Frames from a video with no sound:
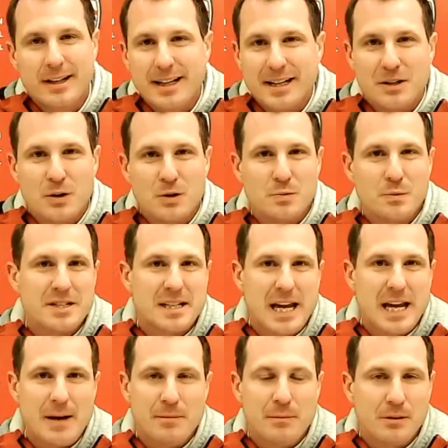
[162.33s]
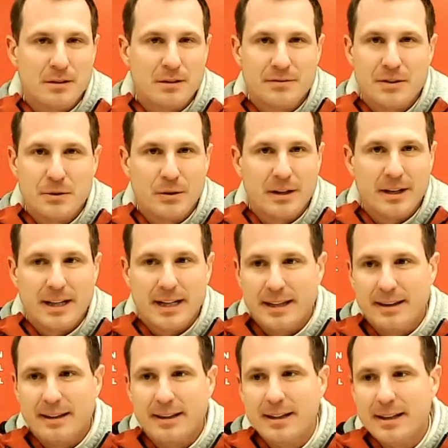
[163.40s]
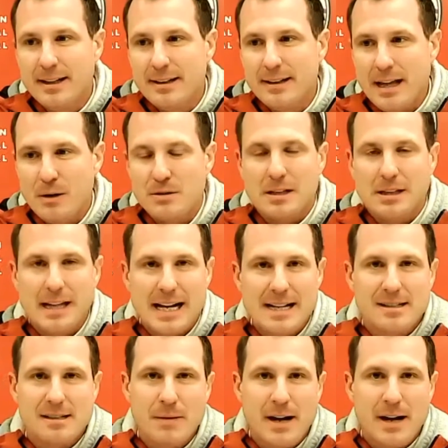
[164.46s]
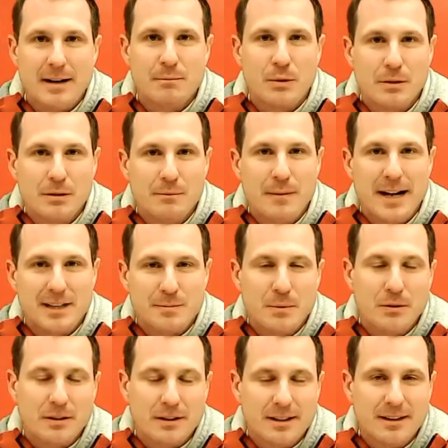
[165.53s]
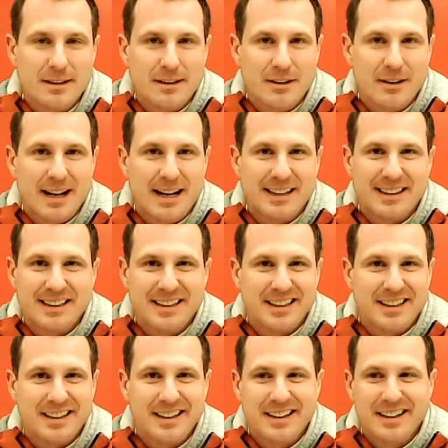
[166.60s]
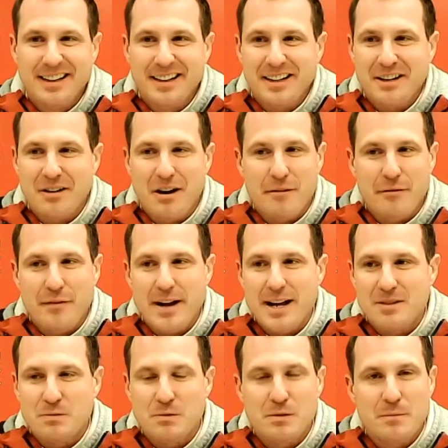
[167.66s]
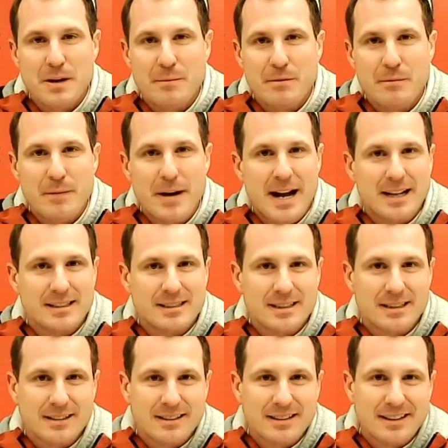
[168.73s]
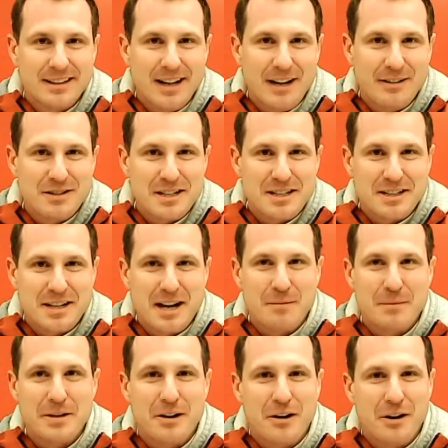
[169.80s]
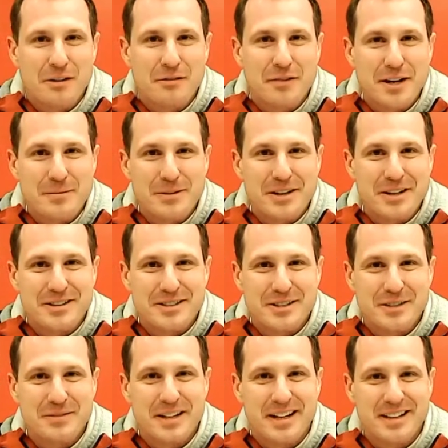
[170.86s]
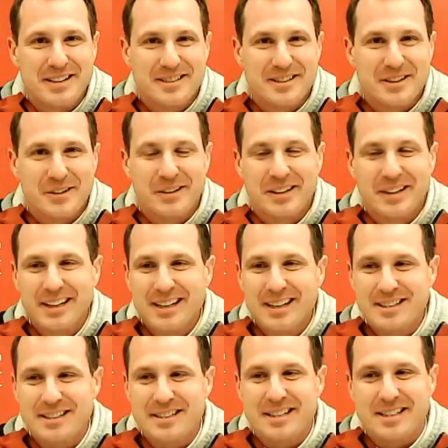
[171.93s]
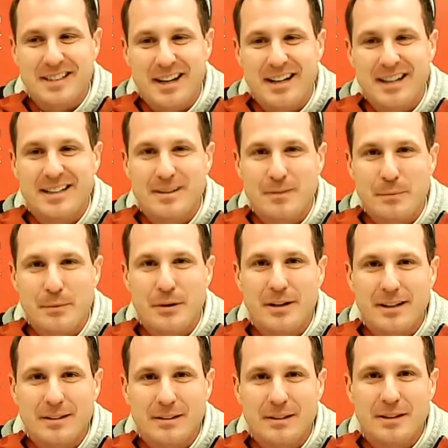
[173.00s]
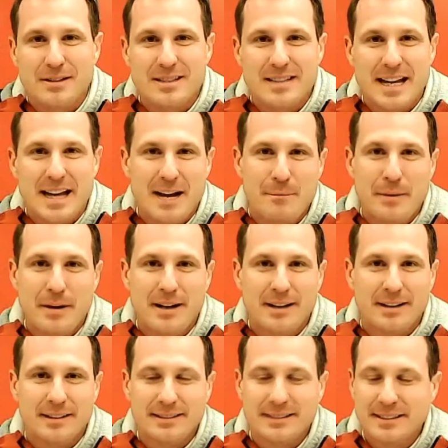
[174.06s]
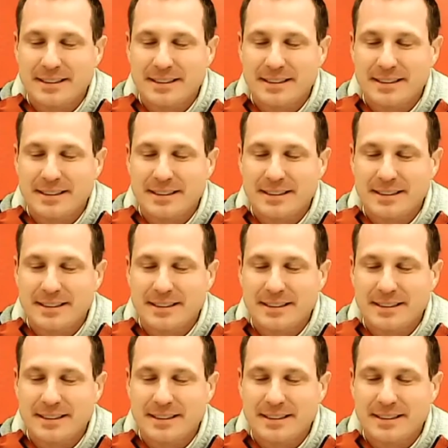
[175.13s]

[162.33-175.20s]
He knows what he's capable of doing, and that was classic Mac, Max Borghi. You know, and I think you know our fans will remember Max, and you know obviously he's going to be a Hall of Famer here someday. So just excited to put a little stamp on